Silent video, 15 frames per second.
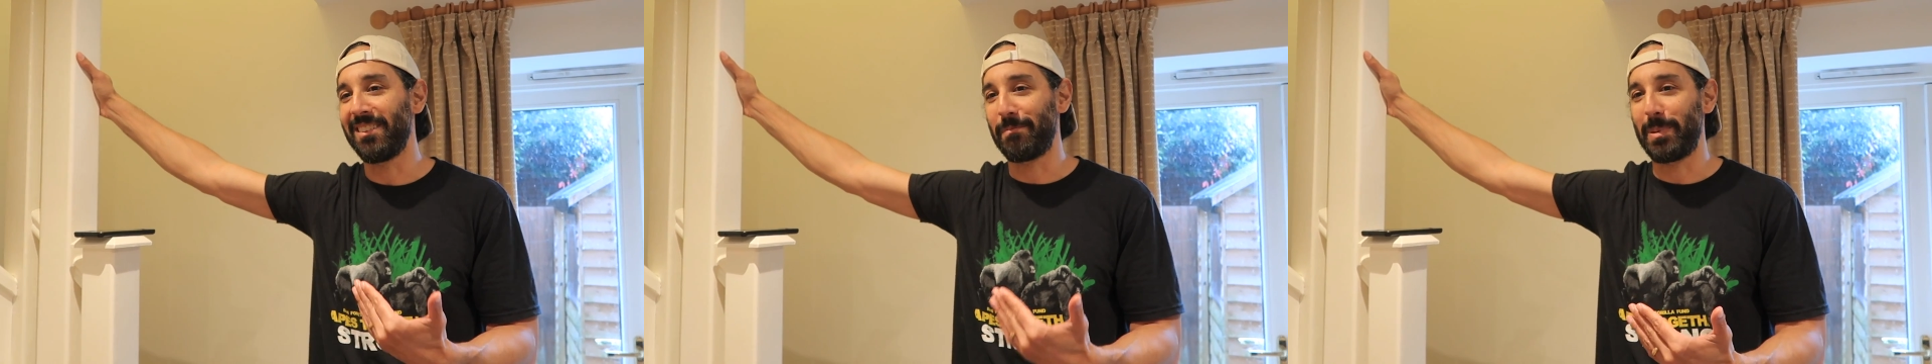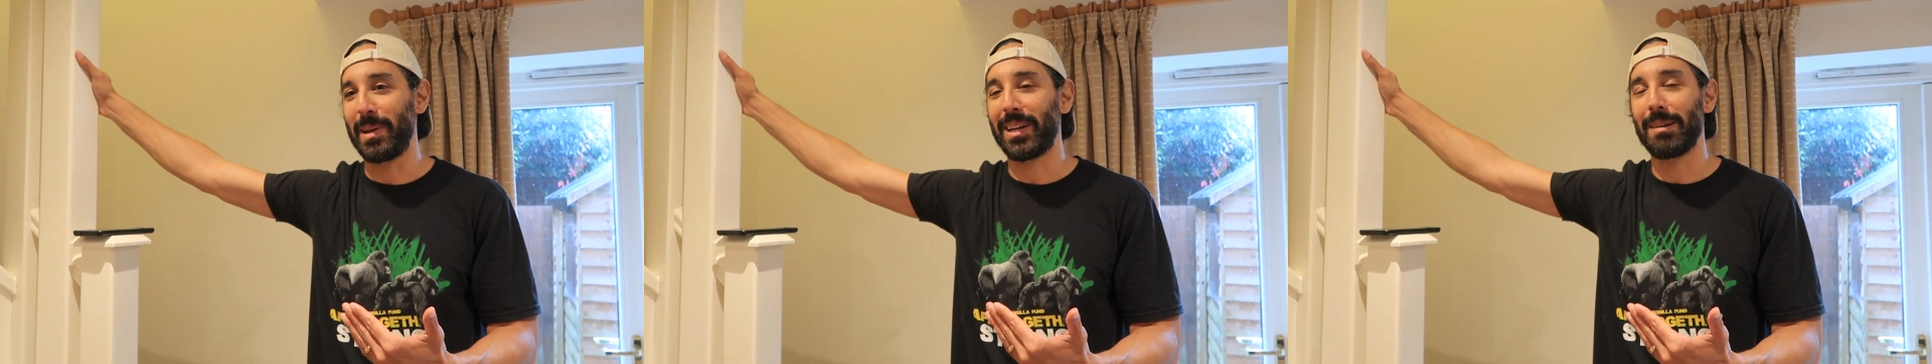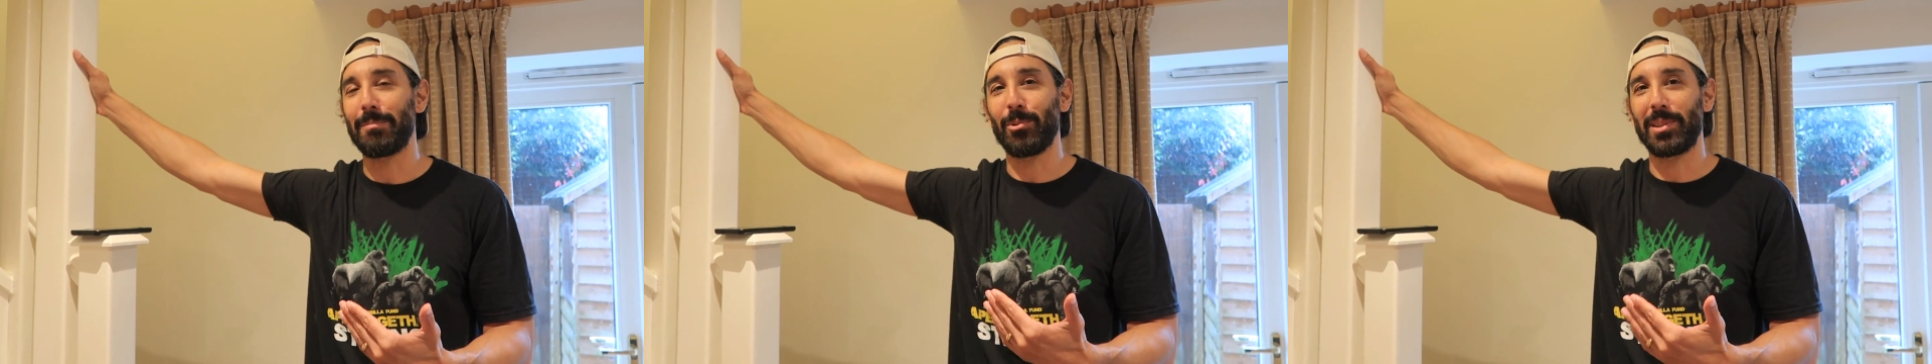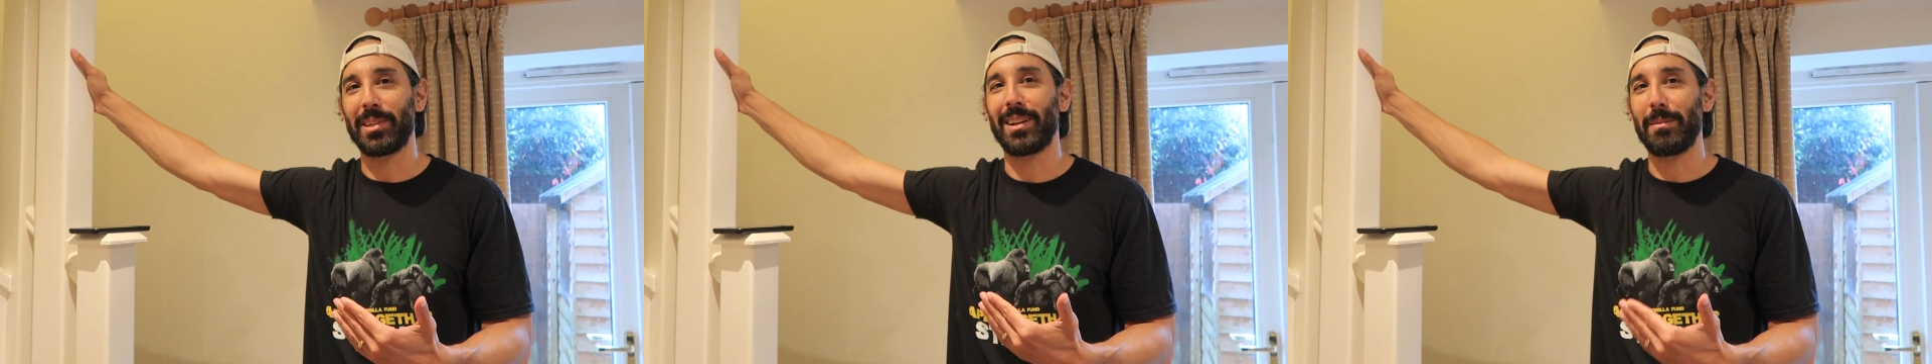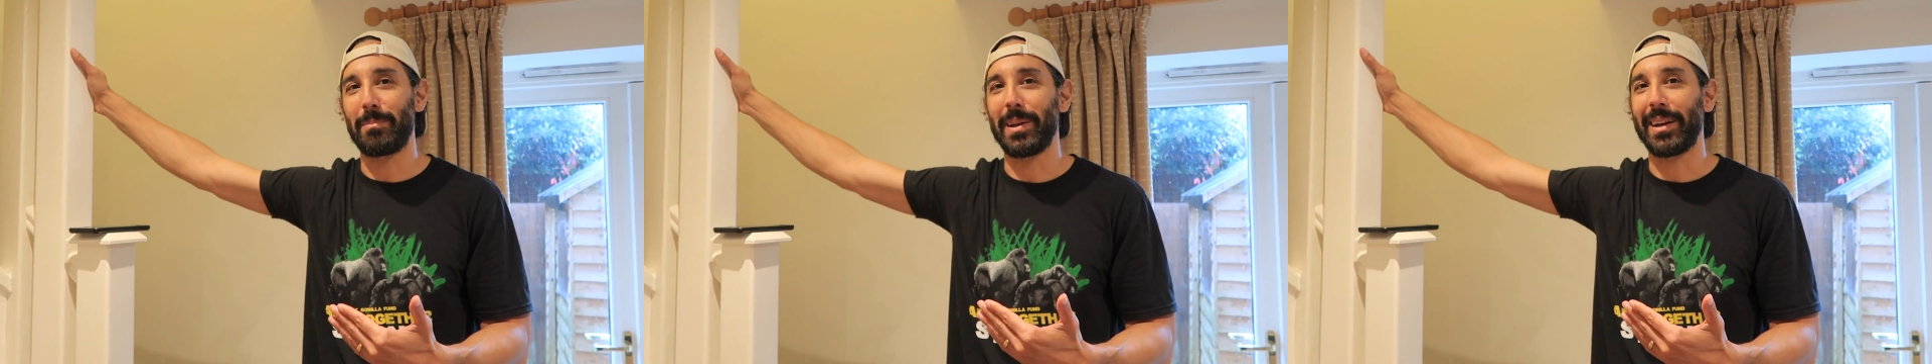of pickup what
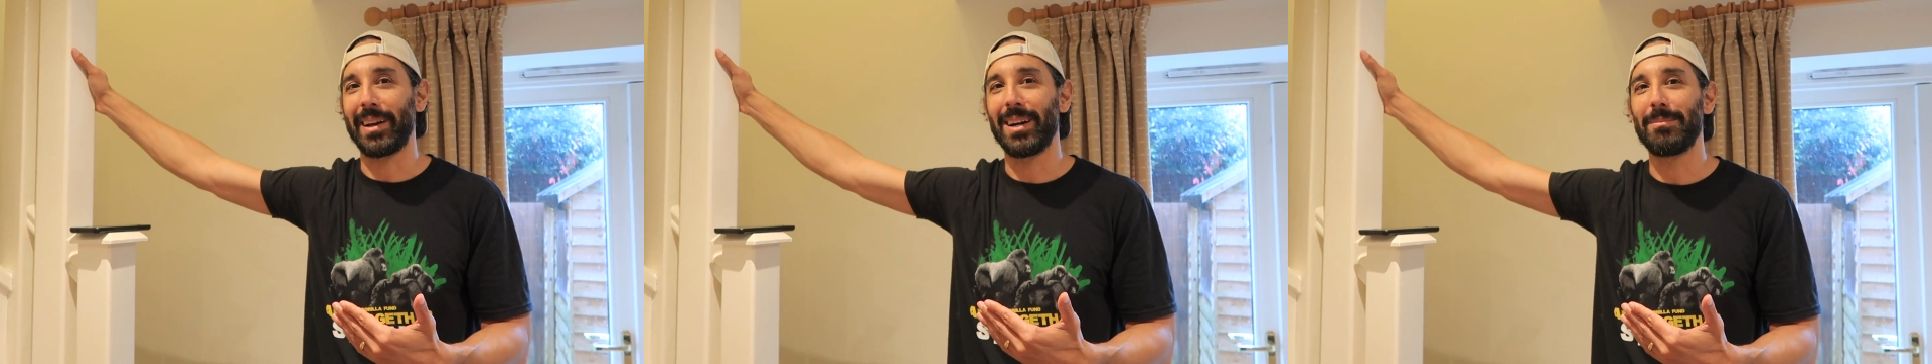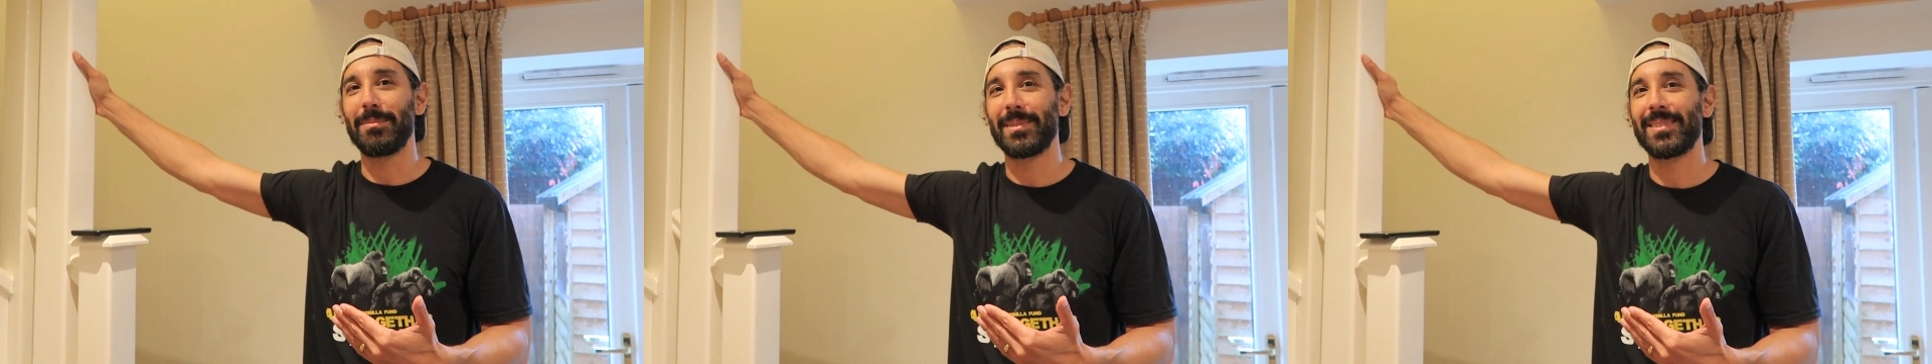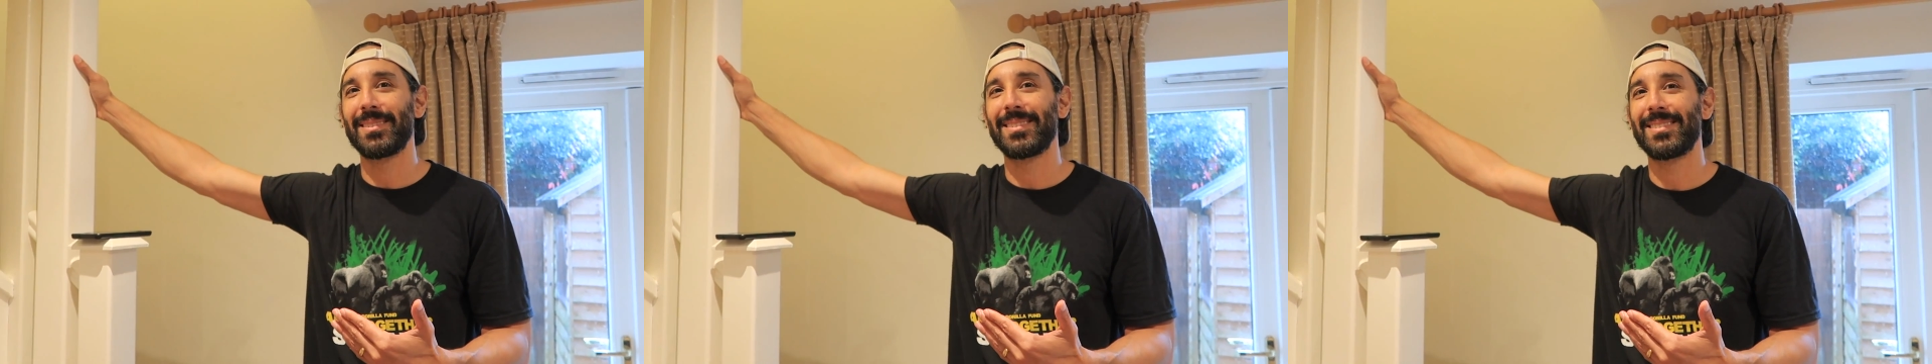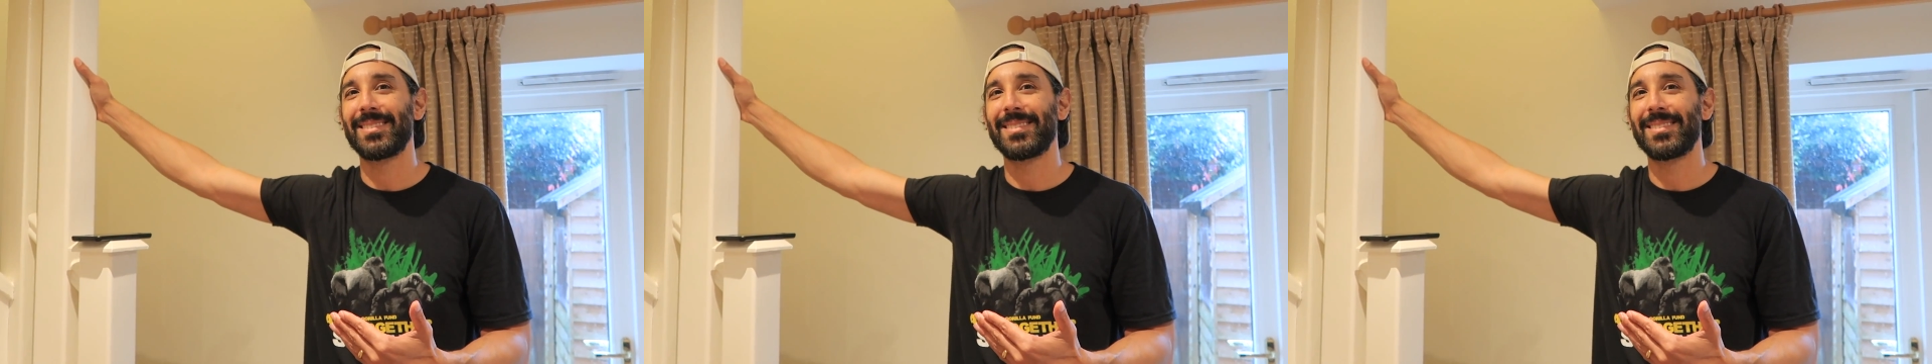they're going to pick up.